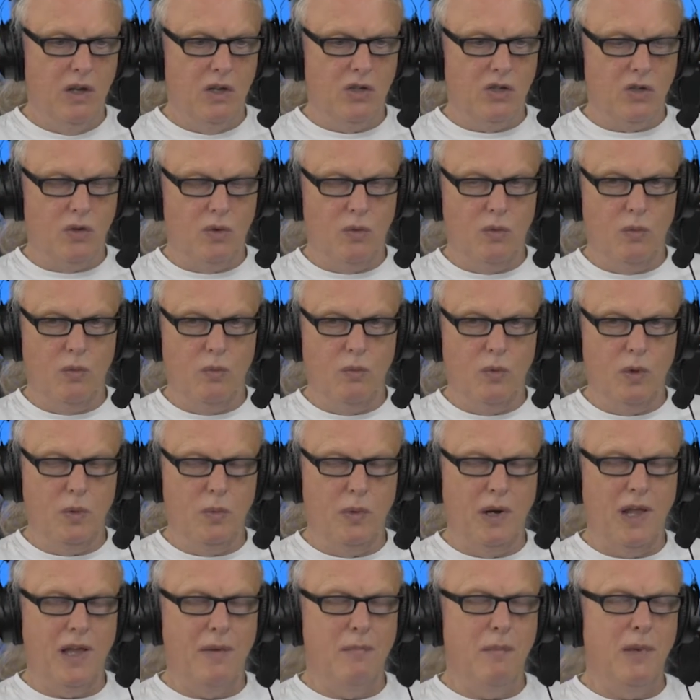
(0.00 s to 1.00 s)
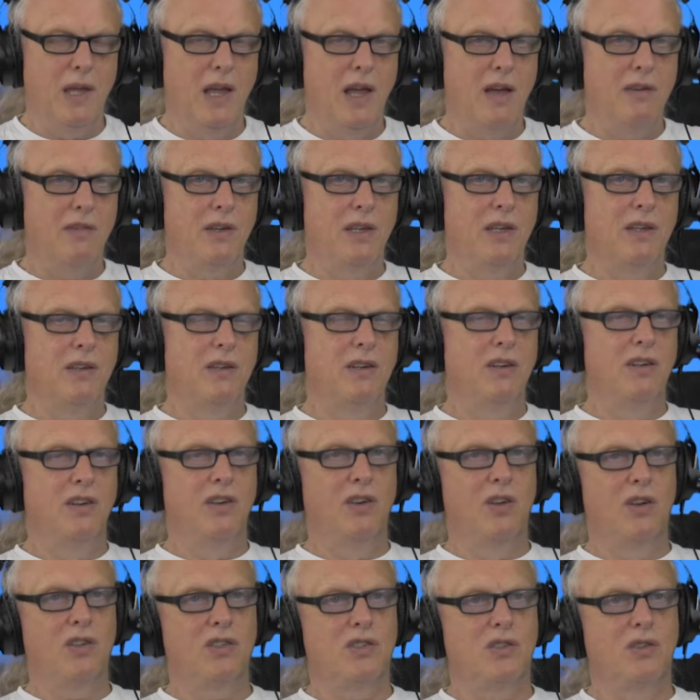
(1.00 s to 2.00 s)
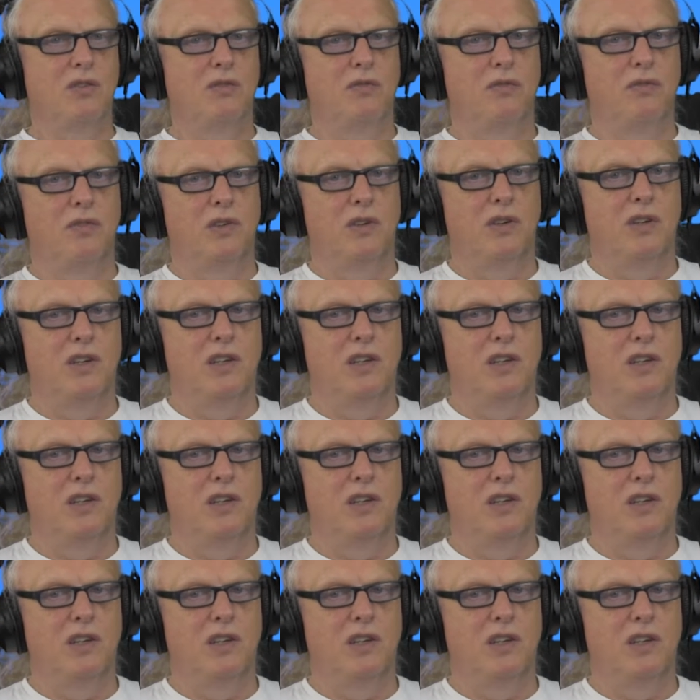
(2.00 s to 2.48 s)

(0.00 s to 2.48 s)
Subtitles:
So we will be having lots of